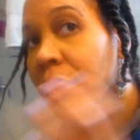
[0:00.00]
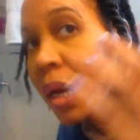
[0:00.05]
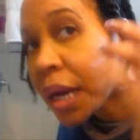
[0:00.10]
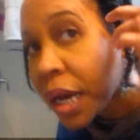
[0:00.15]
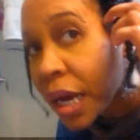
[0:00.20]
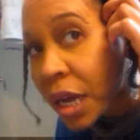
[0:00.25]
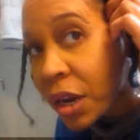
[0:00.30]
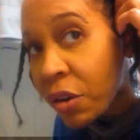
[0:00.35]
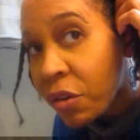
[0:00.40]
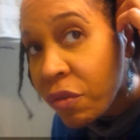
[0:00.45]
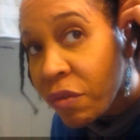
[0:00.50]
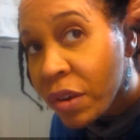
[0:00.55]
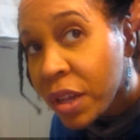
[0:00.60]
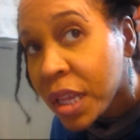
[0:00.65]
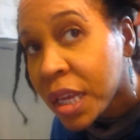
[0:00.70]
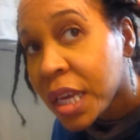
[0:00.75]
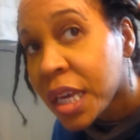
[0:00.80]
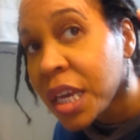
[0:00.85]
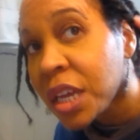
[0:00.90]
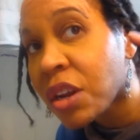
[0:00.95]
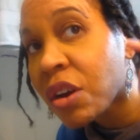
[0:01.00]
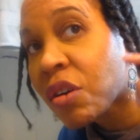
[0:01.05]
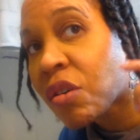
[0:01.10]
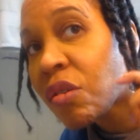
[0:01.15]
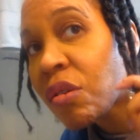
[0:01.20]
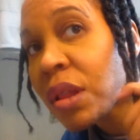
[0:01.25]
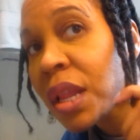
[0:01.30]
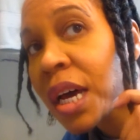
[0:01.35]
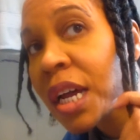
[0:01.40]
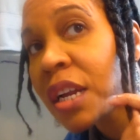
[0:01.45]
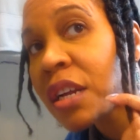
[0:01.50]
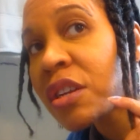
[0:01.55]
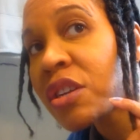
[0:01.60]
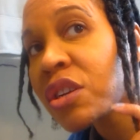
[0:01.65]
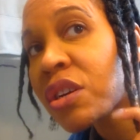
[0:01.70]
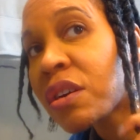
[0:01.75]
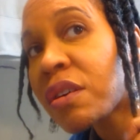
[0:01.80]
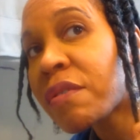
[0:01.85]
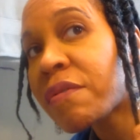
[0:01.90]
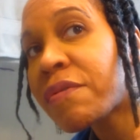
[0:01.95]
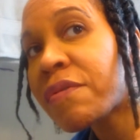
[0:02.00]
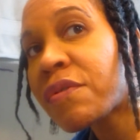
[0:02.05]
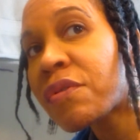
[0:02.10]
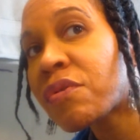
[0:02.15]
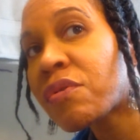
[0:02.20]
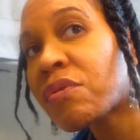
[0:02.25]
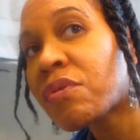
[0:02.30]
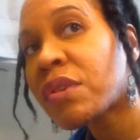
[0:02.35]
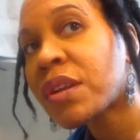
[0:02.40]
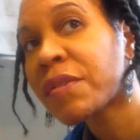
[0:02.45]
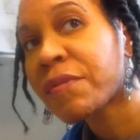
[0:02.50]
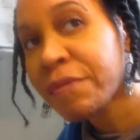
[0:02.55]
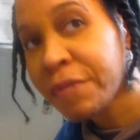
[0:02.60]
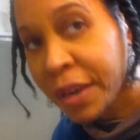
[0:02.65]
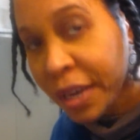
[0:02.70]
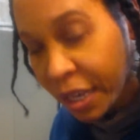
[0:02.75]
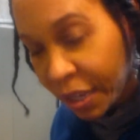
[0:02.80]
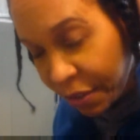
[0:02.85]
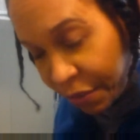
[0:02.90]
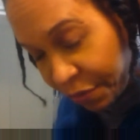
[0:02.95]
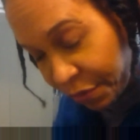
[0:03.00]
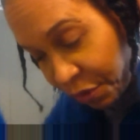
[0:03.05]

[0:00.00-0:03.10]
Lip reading: I don't really eat a whole lot of junk food and fast